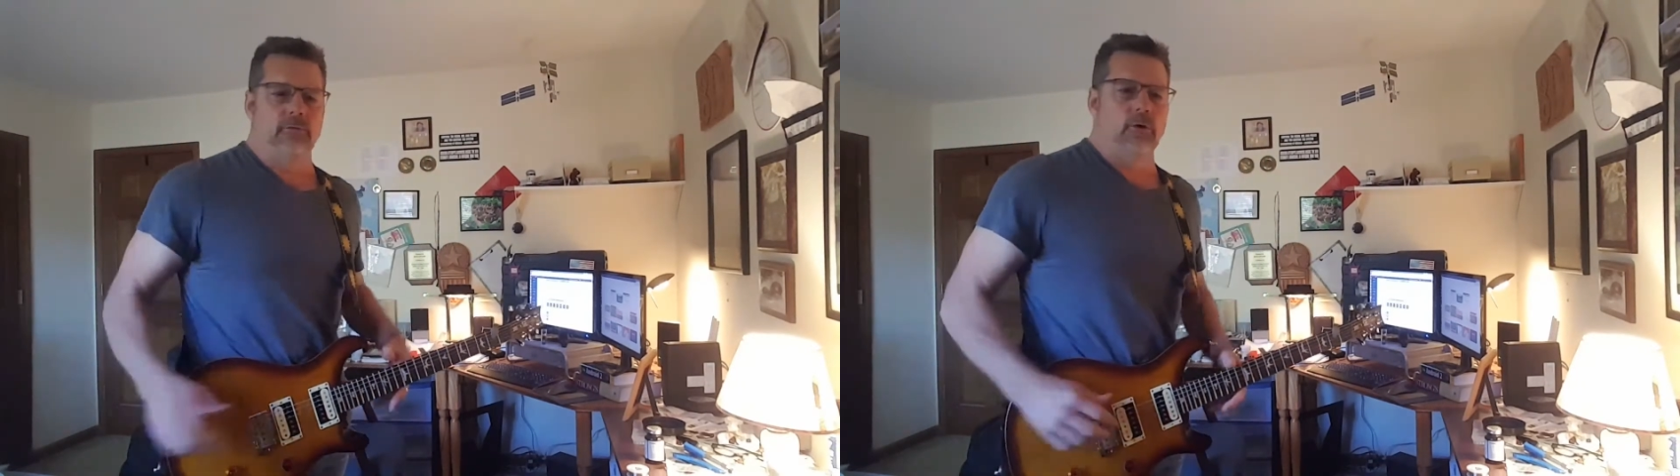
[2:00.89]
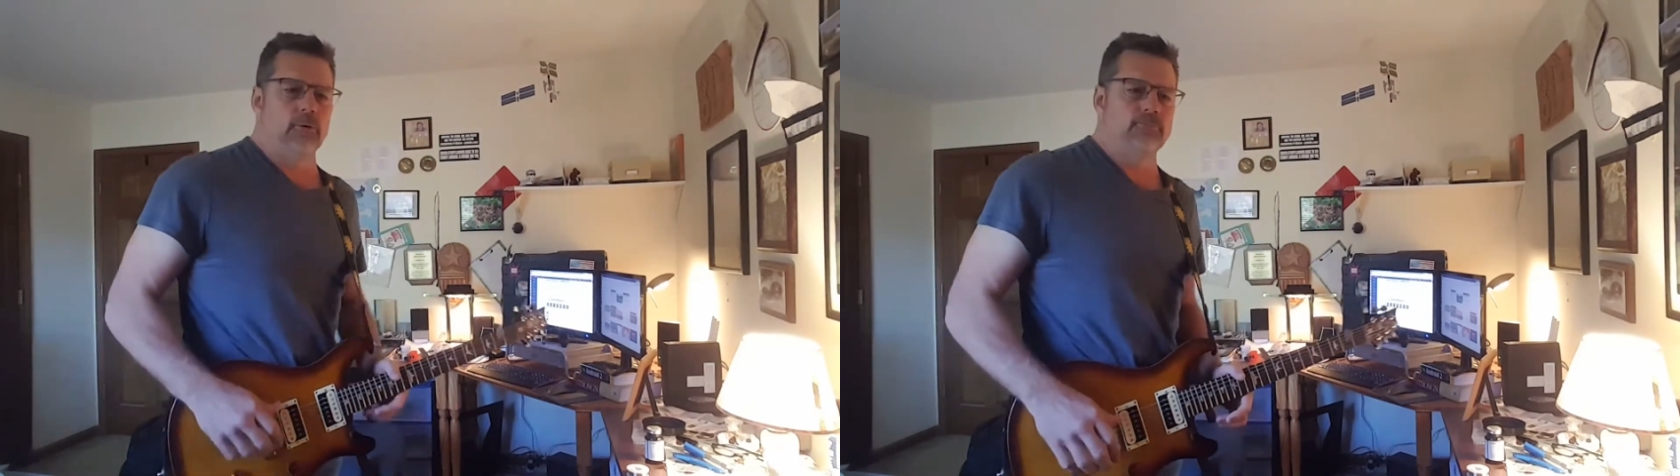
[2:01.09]

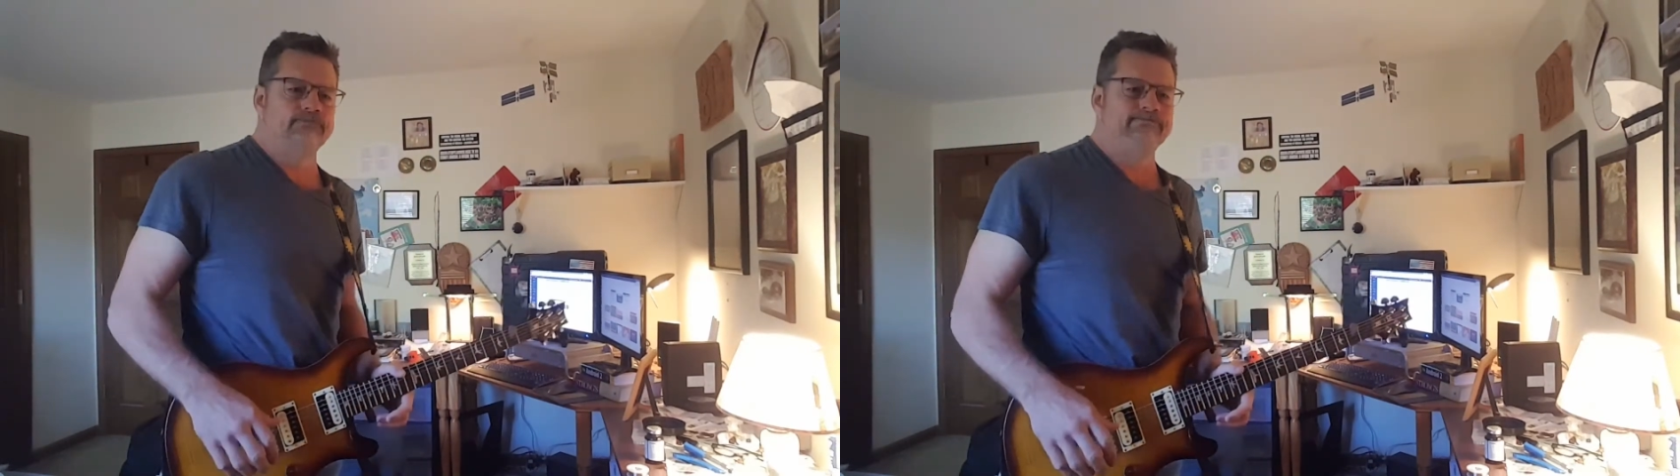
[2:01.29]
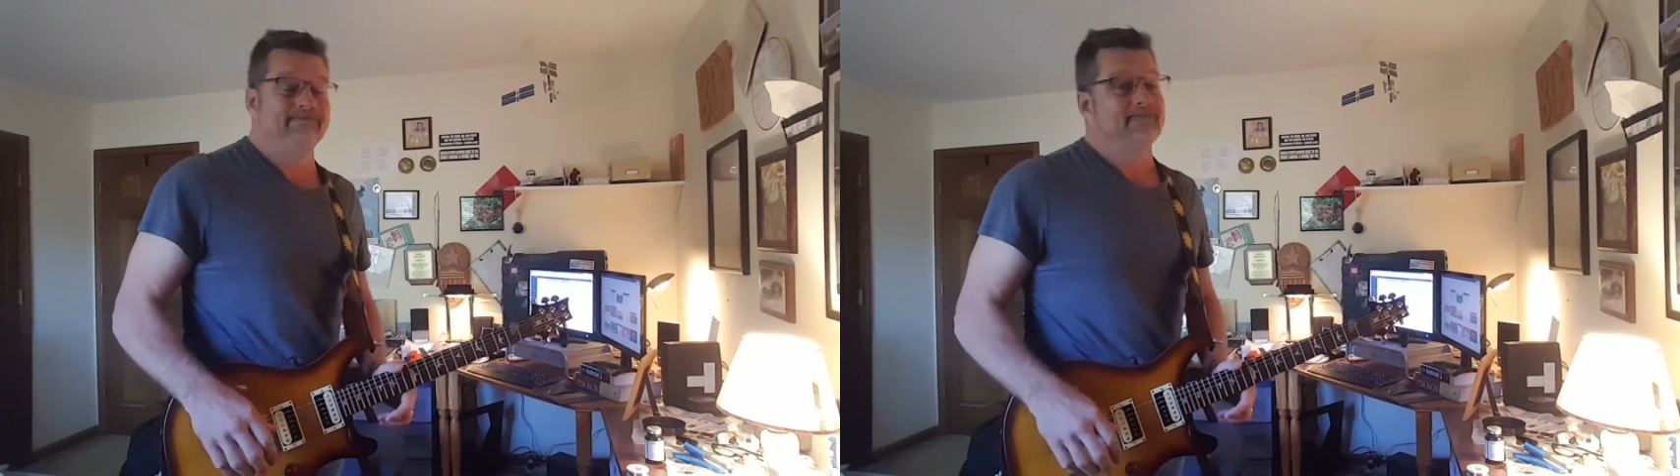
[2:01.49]
So
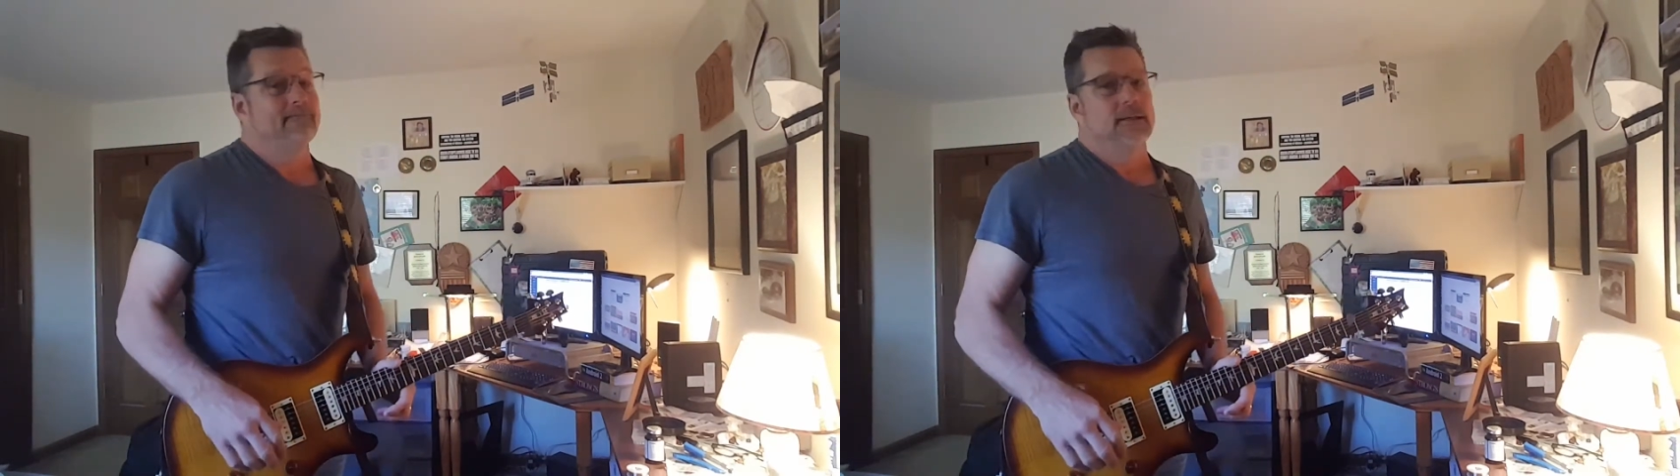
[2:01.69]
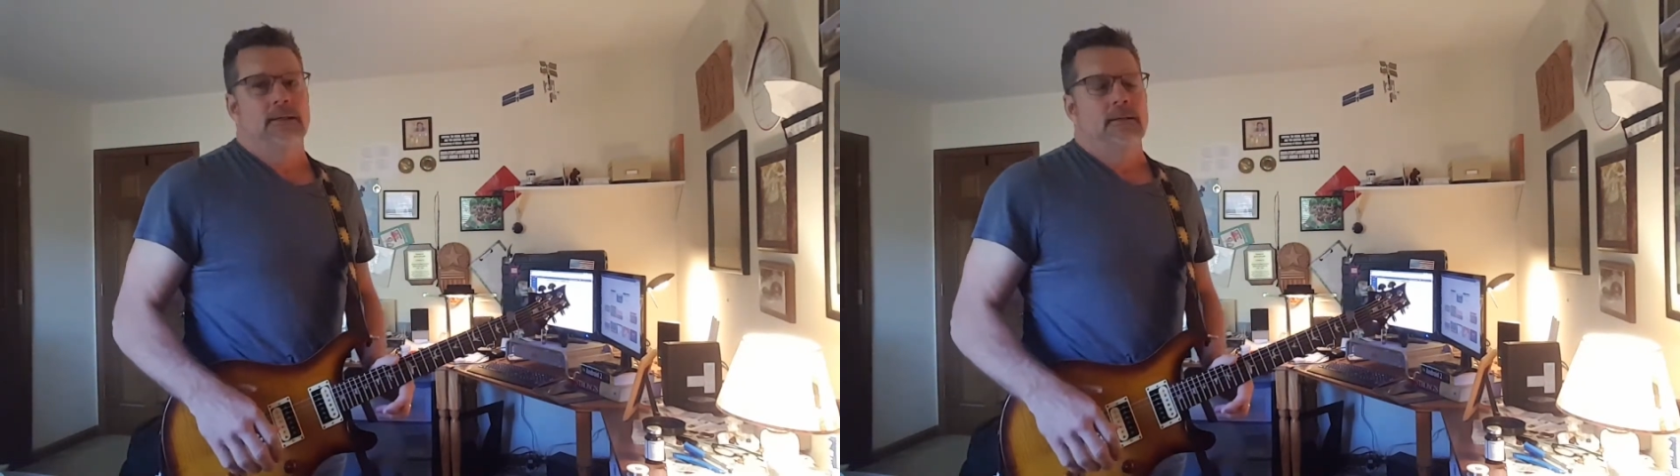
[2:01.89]

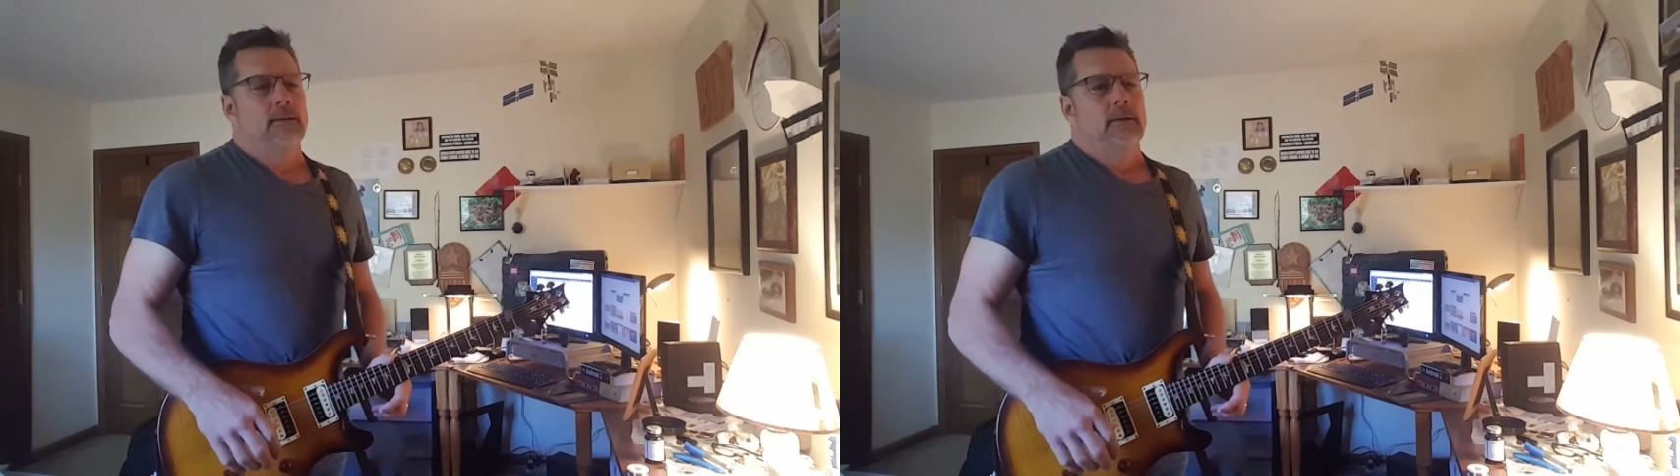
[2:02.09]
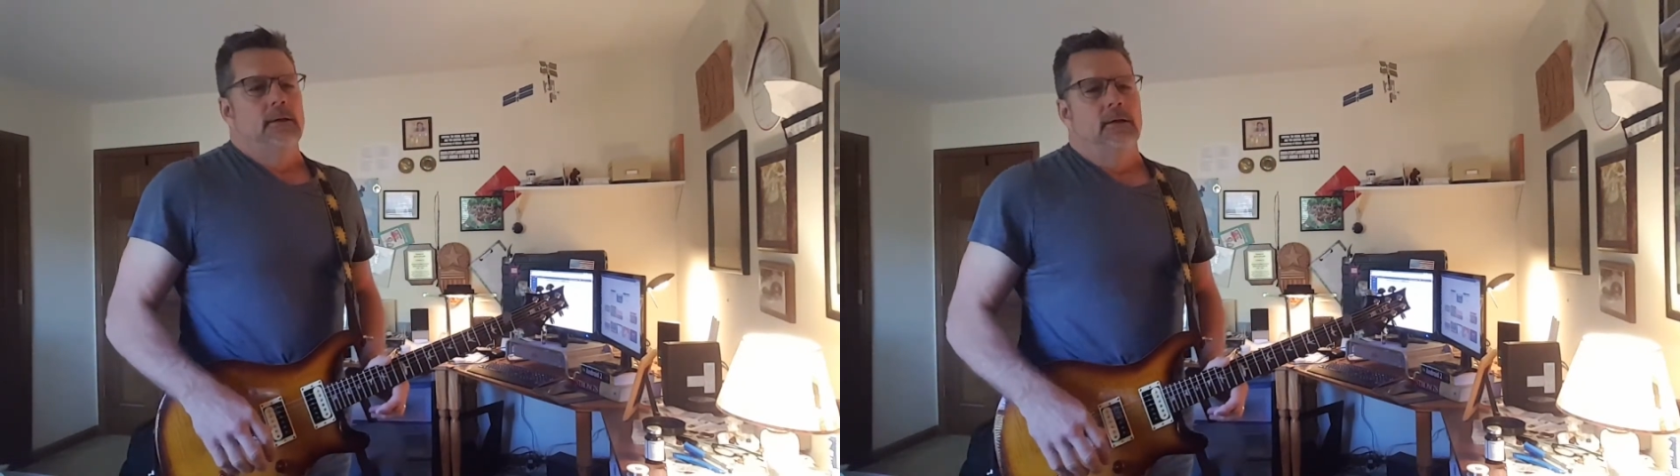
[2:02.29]

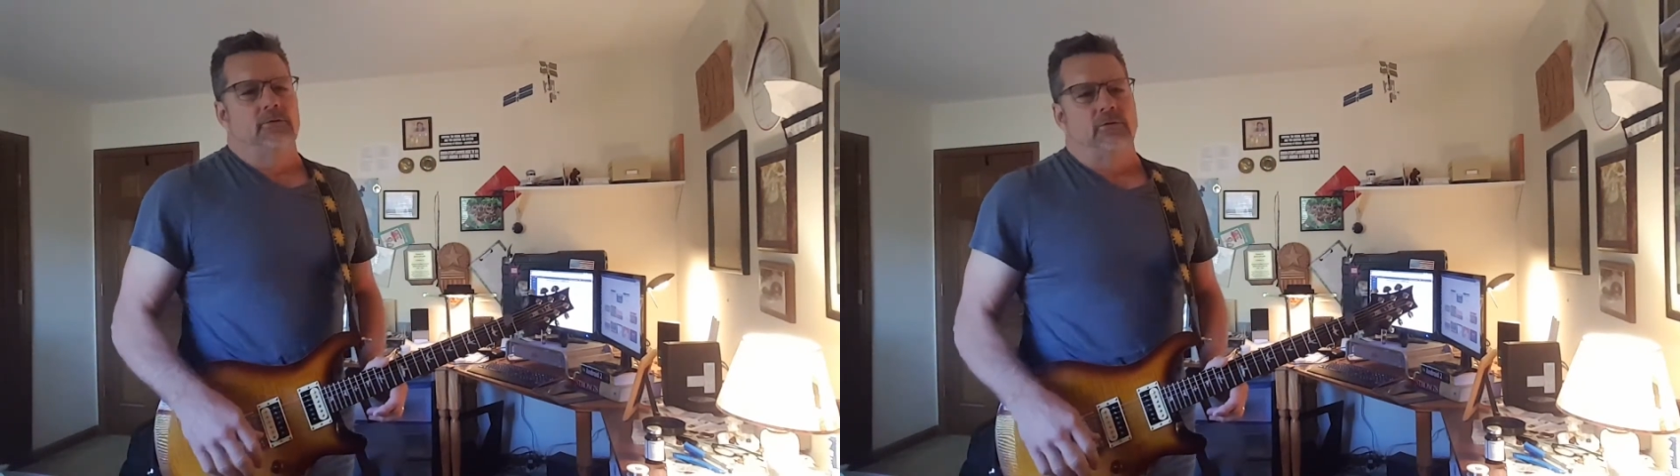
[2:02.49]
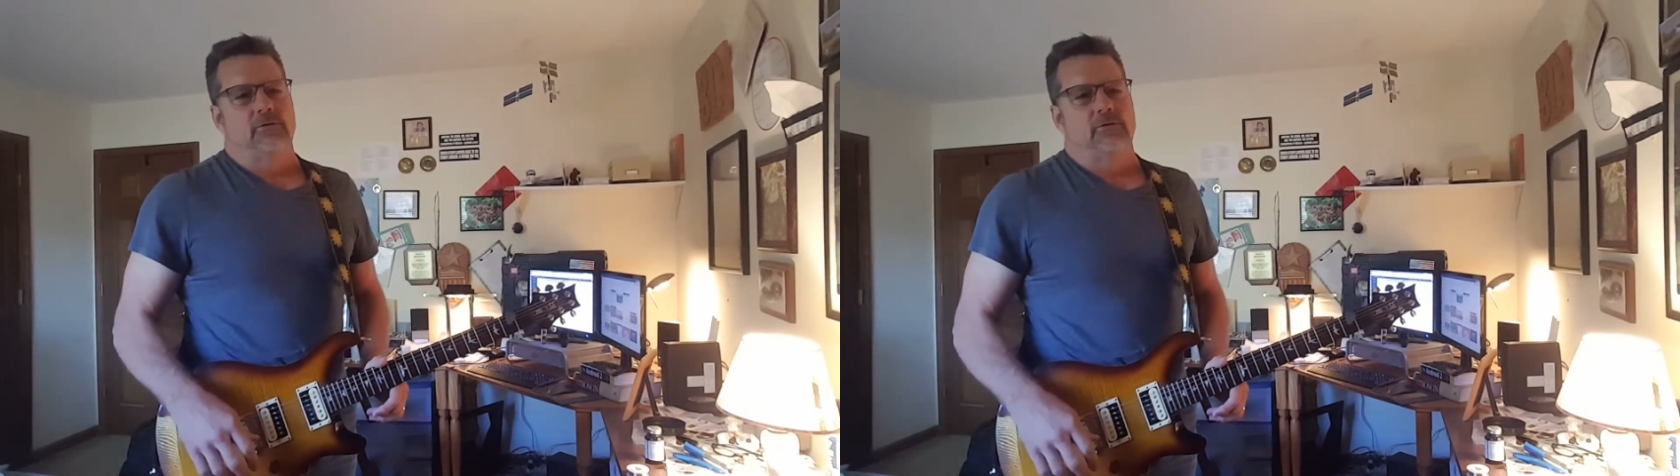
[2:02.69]
it's a